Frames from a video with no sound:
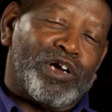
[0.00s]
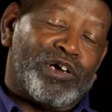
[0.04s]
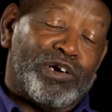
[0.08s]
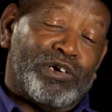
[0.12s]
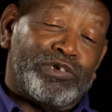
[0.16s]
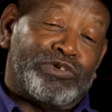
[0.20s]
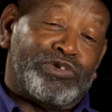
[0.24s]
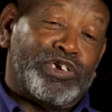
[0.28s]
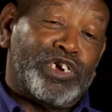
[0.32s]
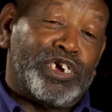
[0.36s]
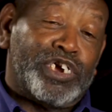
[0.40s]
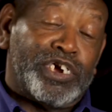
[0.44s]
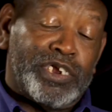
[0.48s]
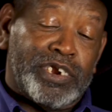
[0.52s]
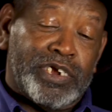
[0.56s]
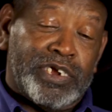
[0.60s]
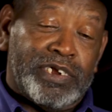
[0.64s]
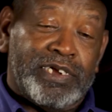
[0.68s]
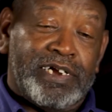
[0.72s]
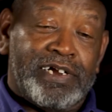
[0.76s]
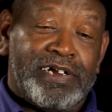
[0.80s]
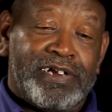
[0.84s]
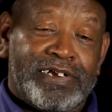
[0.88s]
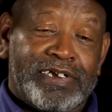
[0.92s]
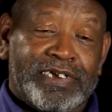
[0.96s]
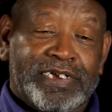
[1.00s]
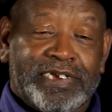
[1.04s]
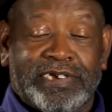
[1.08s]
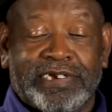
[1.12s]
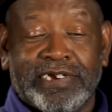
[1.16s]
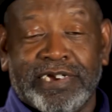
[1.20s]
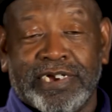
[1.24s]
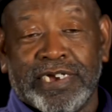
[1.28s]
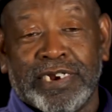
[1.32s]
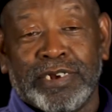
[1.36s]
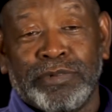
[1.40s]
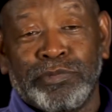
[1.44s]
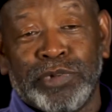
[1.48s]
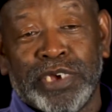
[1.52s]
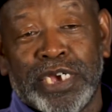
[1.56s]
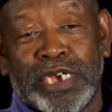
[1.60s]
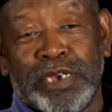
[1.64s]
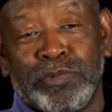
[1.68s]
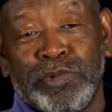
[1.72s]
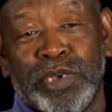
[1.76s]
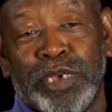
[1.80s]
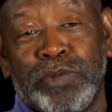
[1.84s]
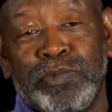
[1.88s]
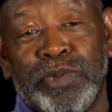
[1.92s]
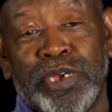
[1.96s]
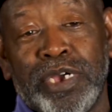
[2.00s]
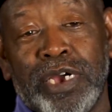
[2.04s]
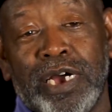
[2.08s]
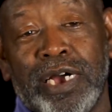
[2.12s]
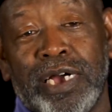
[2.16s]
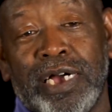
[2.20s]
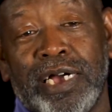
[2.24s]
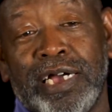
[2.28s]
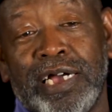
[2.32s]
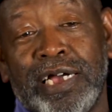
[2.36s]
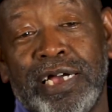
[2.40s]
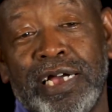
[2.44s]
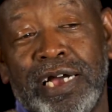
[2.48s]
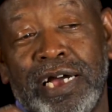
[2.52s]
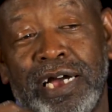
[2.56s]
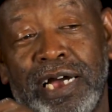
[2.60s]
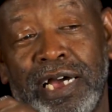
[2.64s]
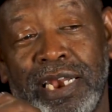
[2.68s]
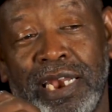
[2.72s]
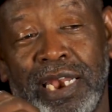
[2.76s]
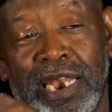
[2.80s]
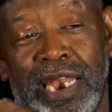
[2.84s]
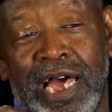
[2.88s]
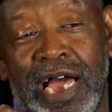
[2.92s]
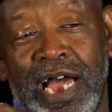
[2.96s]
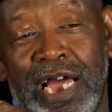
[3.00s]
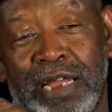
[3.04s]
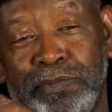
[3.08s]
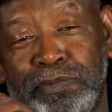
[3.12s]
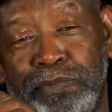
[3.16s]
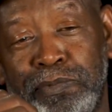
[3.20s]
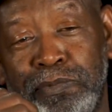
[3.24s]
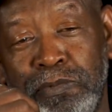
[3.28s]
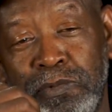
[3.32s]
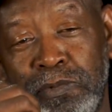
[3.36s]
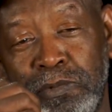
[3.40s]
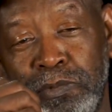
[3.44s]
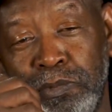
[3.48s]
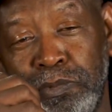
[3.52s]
because she could have made me be a lot